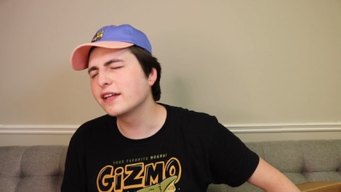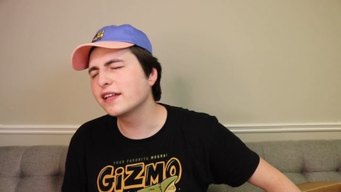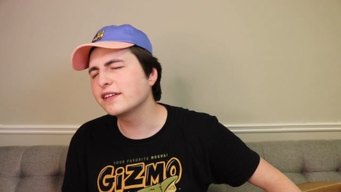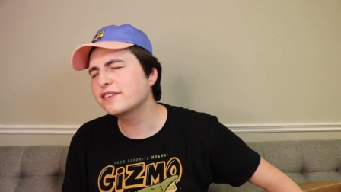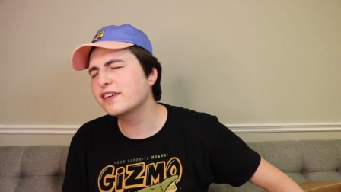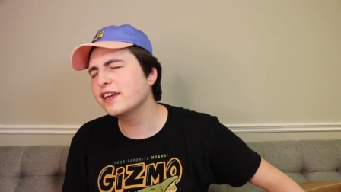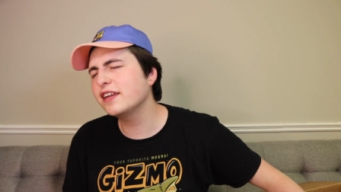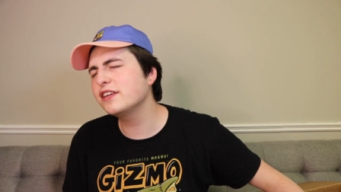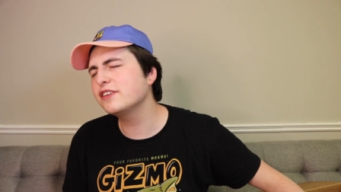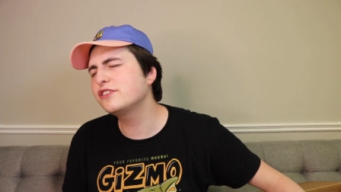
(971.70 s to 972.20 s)
right, let's
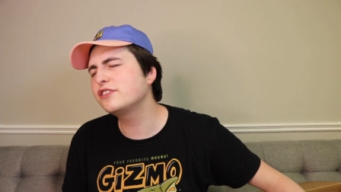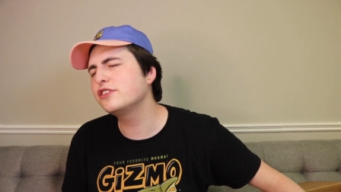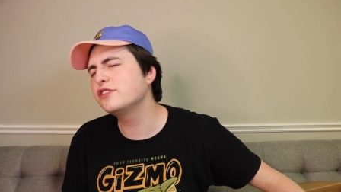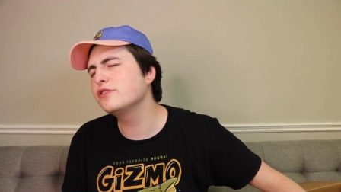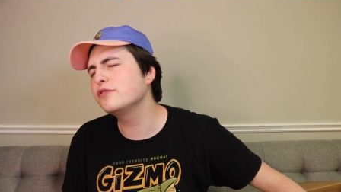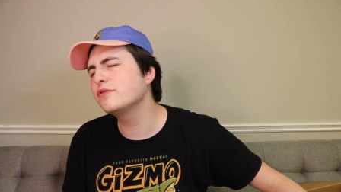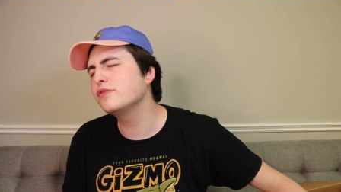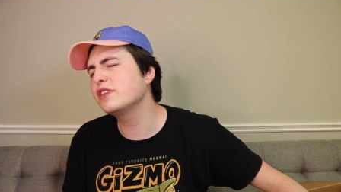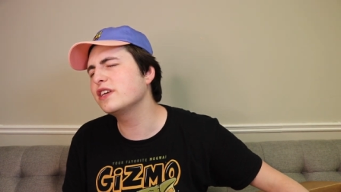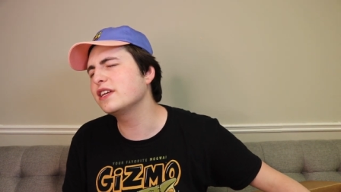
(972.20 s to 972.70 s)
get
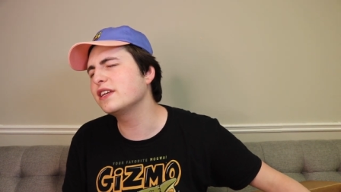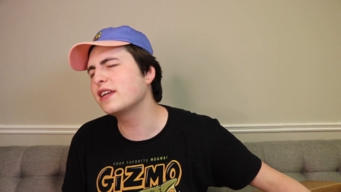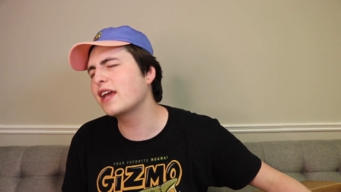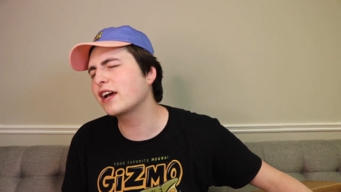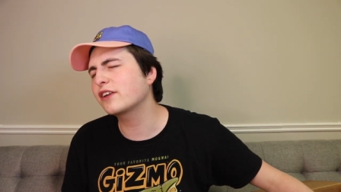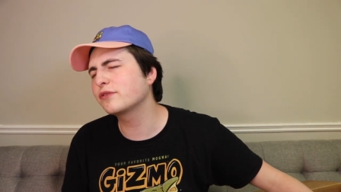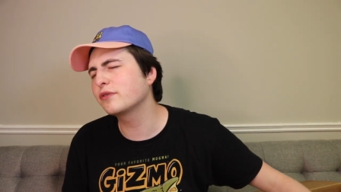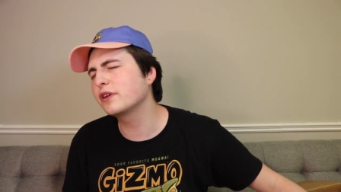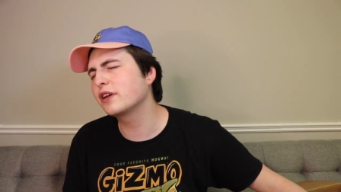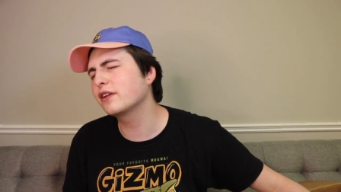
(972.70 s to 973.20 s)
into the
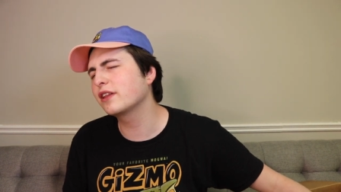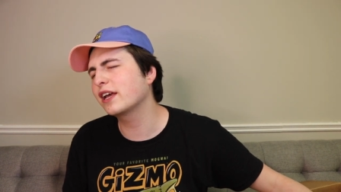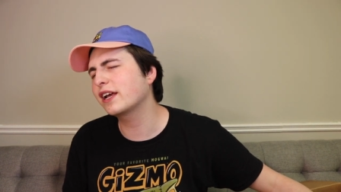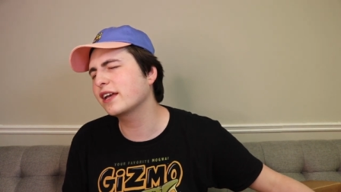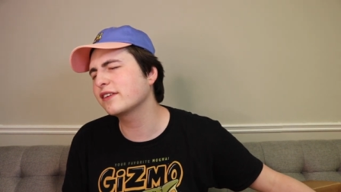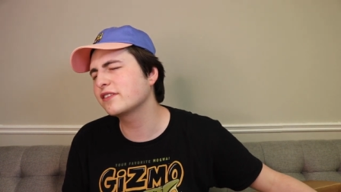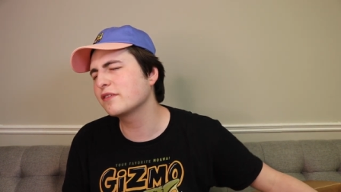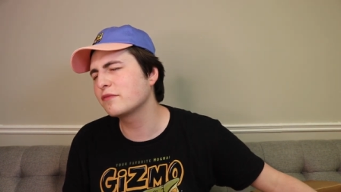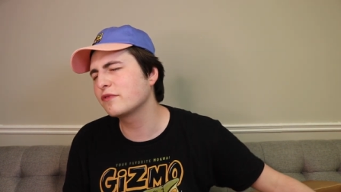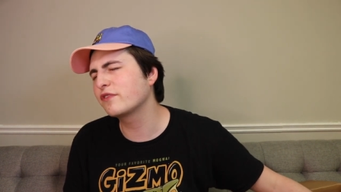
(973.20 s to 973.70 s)
next one here. Like
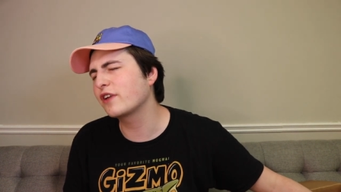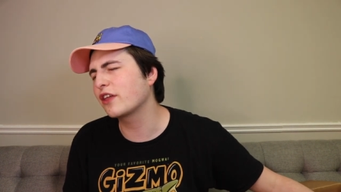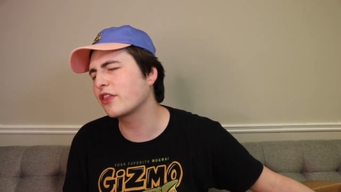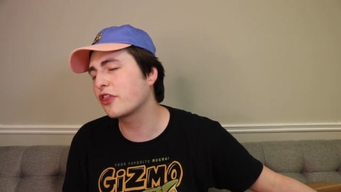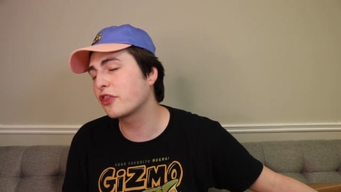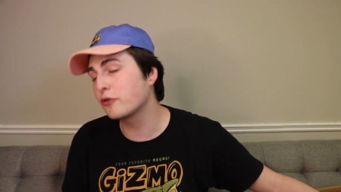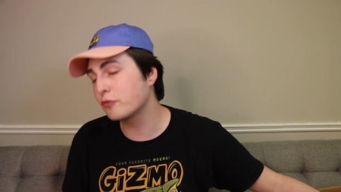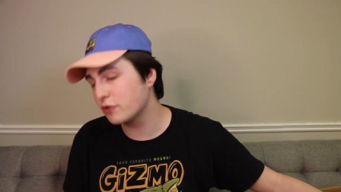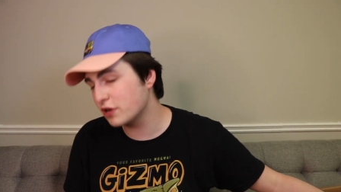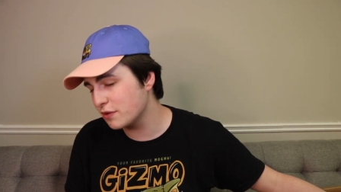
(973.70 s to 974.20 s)
I said, we've got
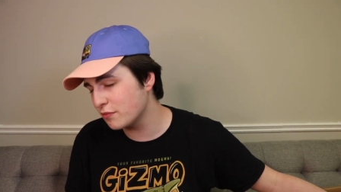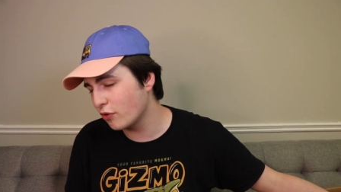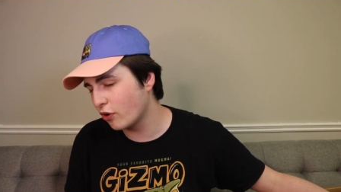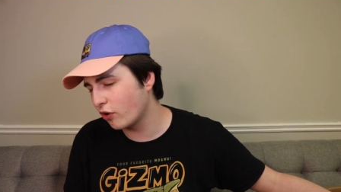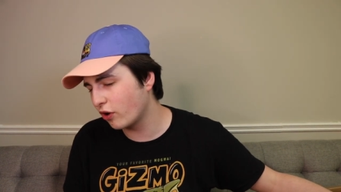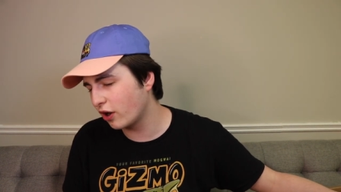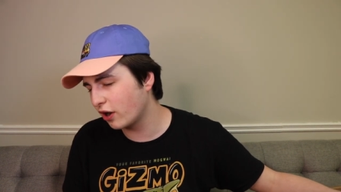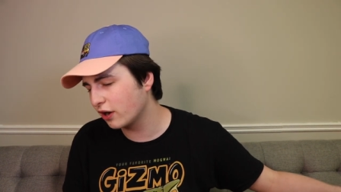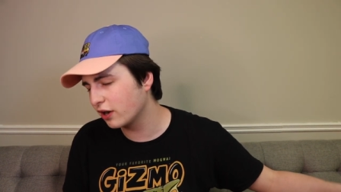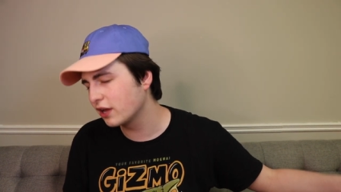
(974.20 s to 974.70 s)
3
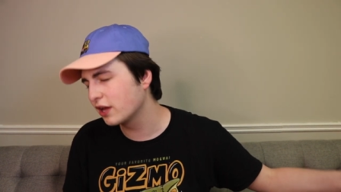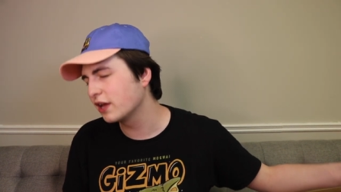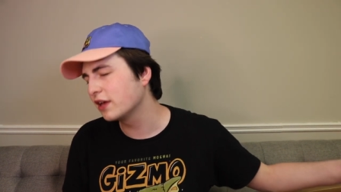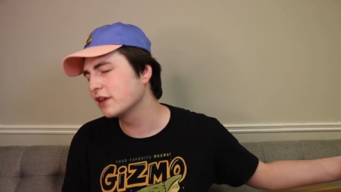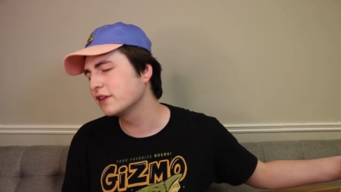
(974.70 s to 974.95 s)
more.